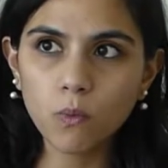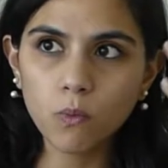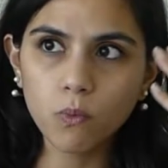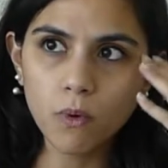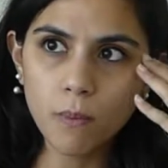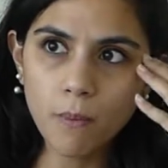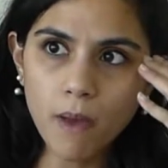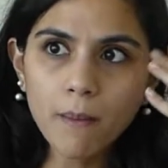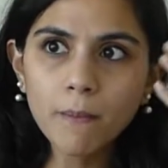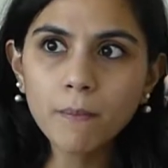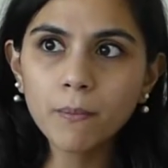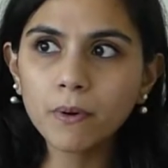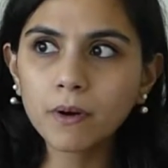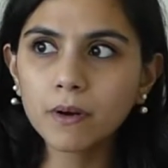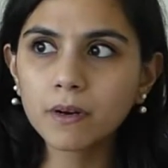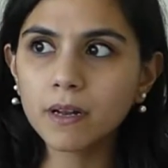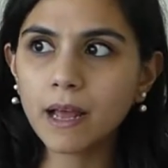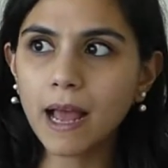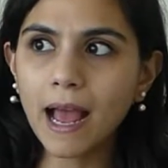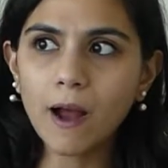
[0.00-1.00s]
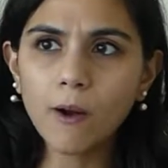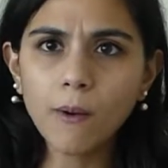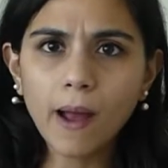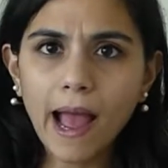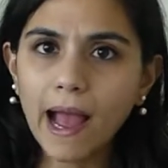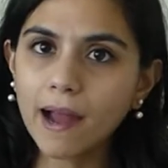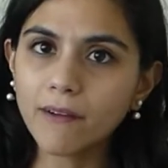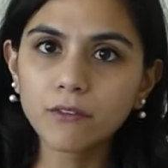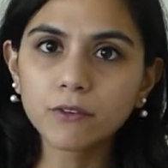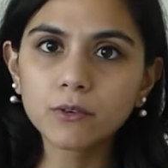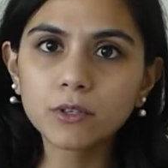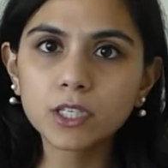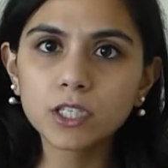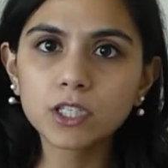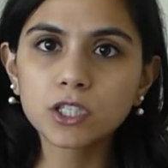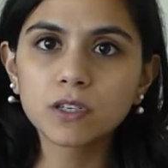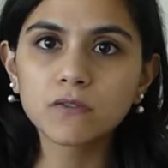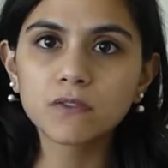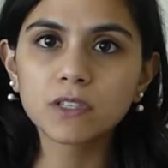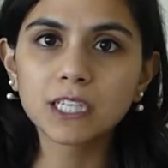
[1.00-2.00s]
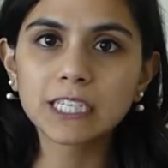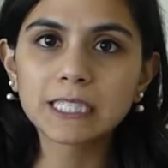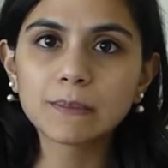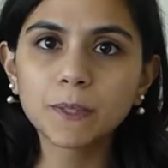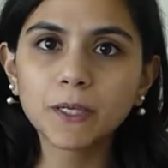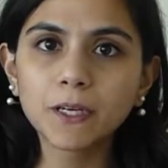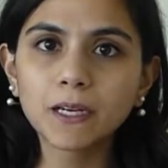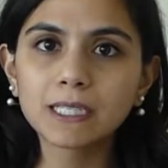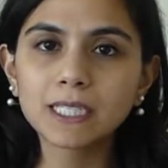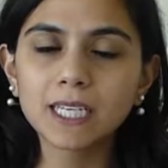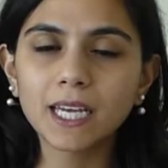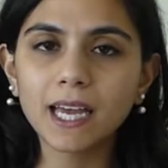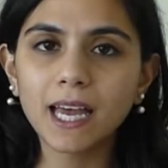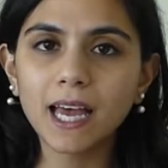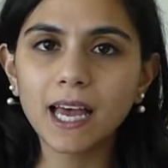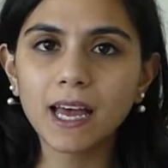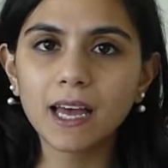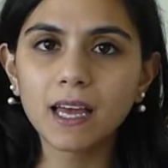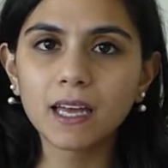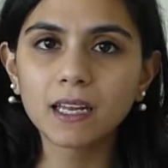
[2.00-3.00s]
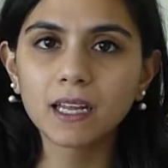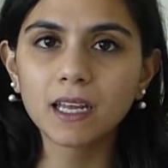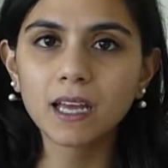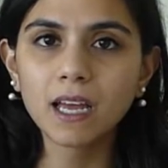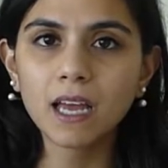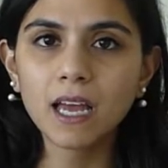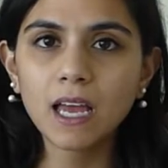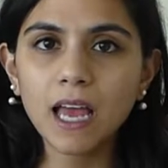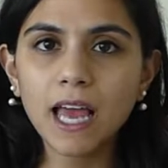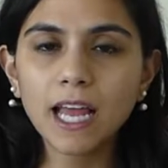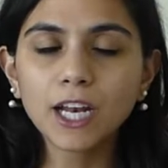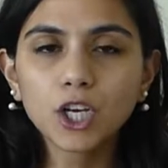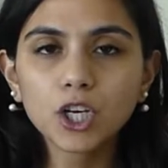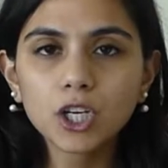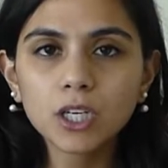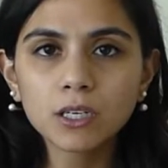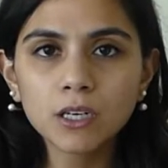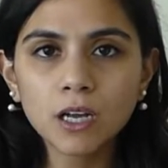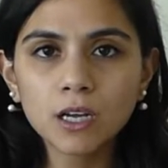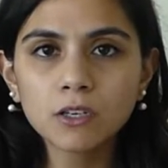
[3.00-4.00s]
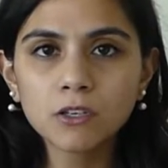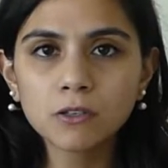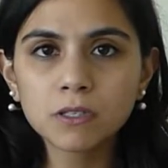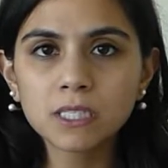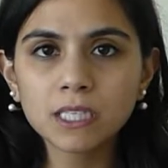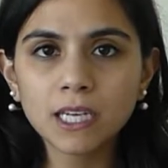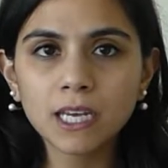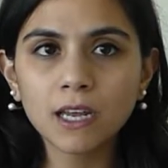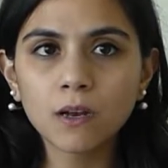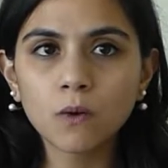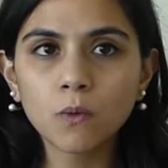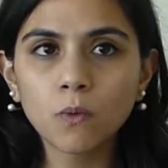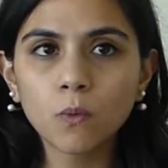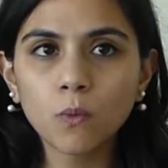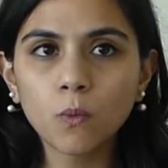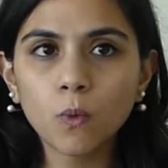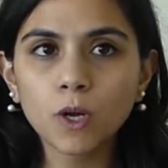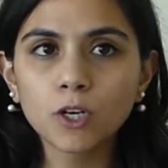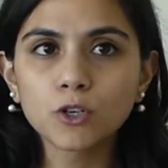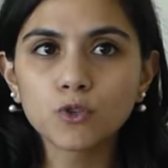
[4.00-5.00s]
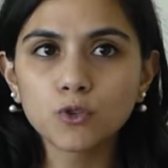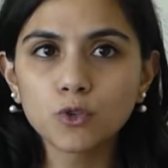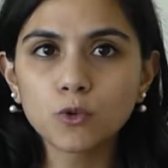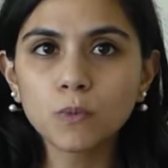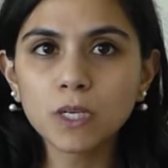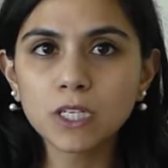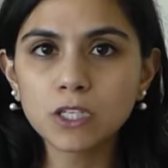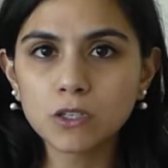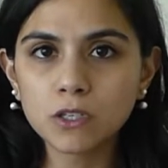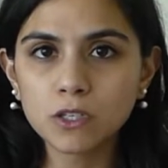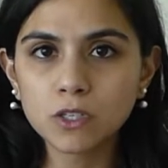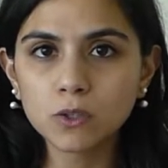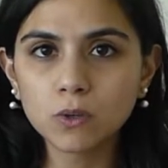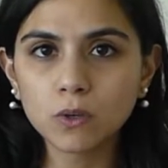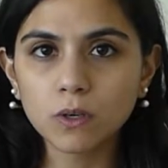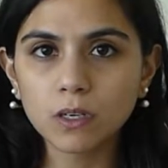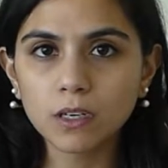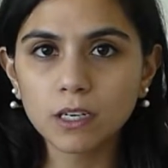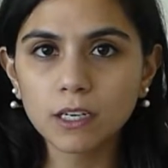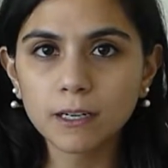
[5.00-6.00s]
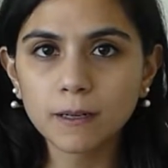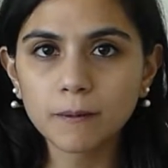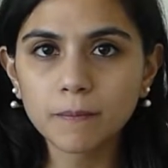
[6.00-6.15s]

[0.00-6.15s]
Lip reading: remembered how average of an experience I had, and couldn't understand what drew me to the store.